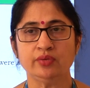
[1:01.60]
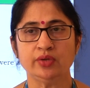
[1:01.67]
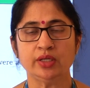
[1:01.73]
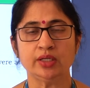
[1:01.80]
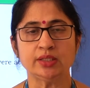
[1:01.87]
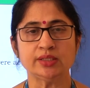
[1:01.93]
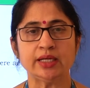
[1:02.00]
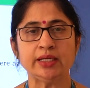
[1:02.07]
were
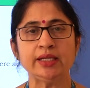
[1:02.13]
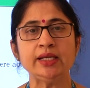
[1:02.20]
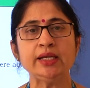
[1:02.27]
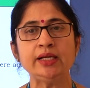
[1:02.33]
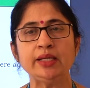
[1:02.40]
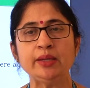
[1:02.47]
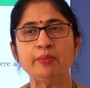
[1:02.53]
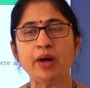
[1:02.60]

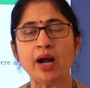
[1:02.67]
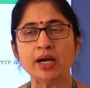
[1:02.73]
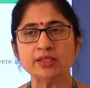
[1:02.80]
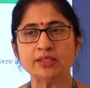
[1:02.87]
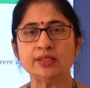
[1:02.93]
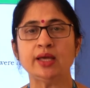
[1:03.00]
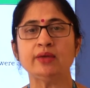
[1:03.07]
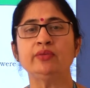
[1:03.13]
certain
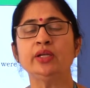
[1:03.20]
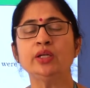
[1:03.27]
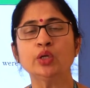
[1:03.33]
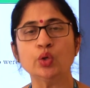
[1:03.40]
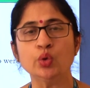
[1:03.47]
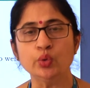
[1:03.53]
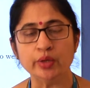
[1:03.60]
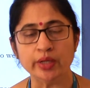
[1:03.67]
demands they have
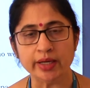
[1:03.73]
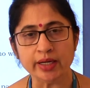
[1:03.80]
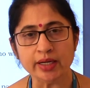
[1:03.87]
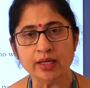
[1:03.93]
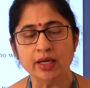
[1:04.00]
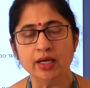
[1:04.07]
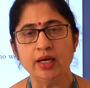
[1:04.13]
included